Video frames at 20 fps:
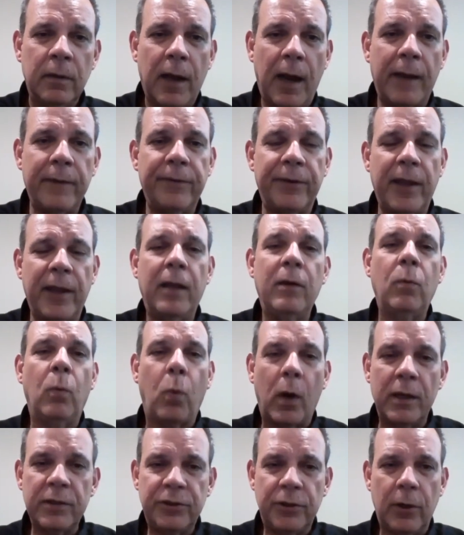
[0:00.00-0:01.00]
And then
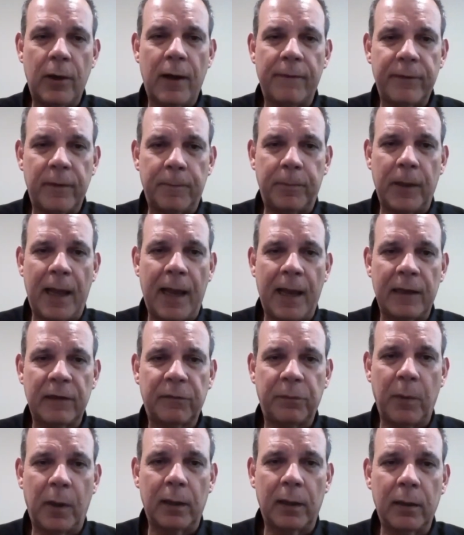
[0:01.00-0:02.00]
once you have the
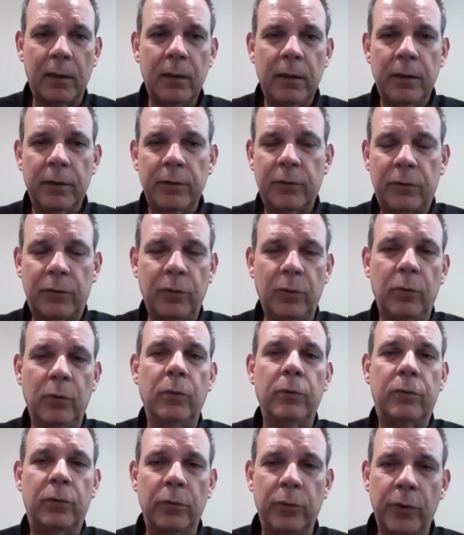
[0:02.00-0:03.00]
plasma,
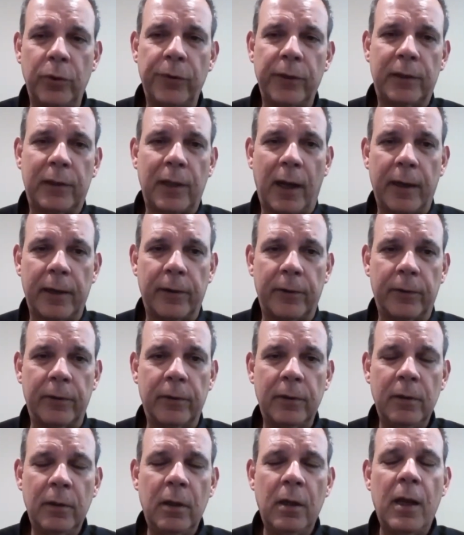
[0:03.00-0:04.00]
to do the titer.
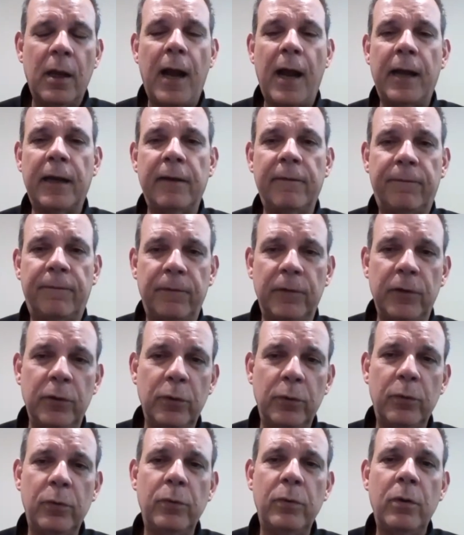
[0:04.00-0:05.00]
And if
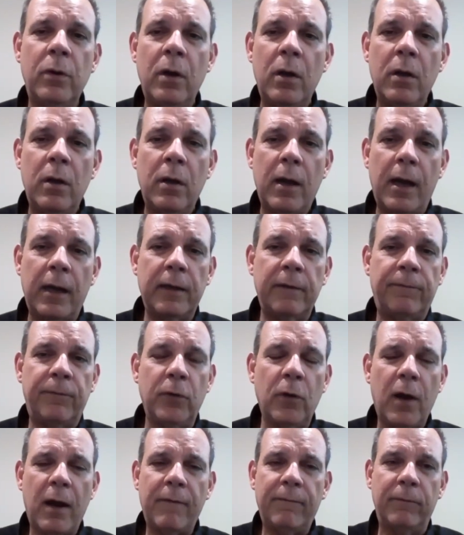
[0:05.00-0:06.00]
you
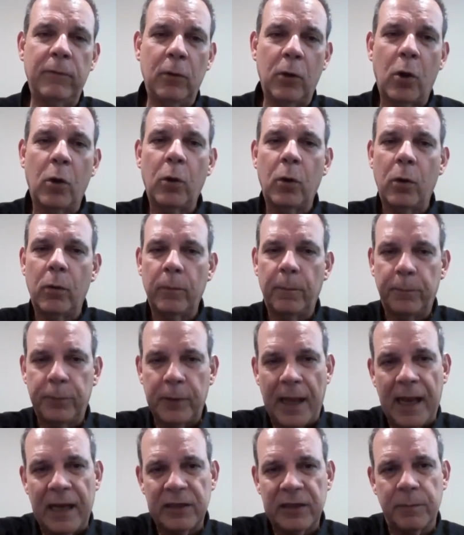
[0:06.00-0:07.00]
have low
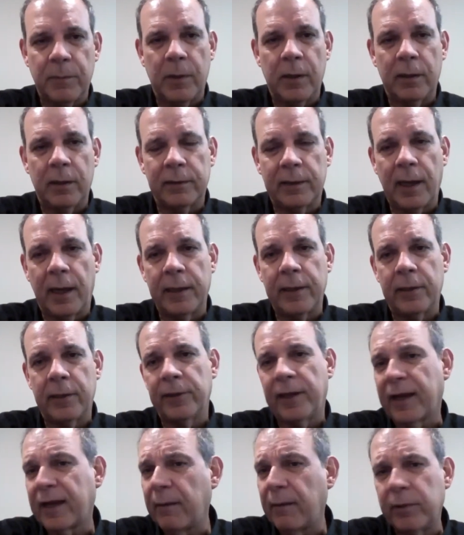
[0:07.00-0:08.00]
plasma
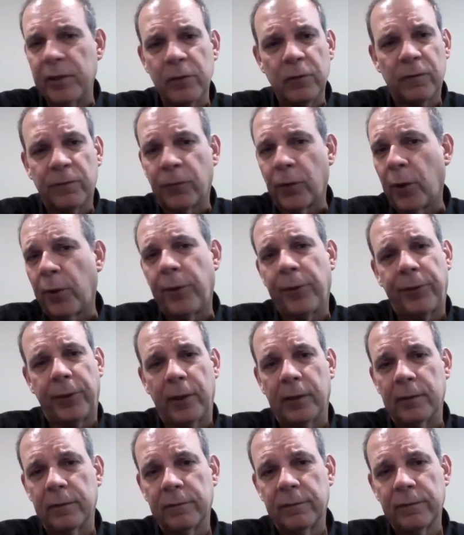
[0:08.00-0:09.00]
titer, that can be used for other
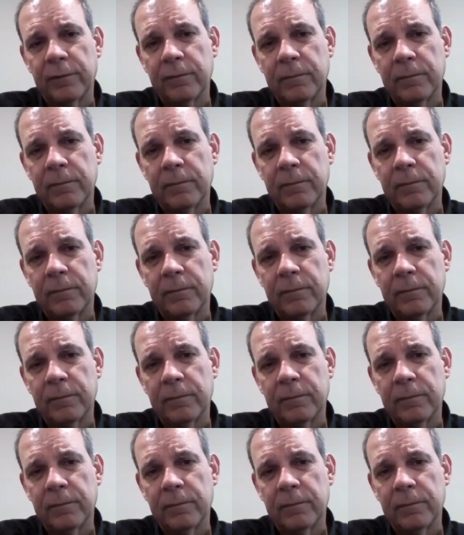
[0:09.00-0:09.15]
things.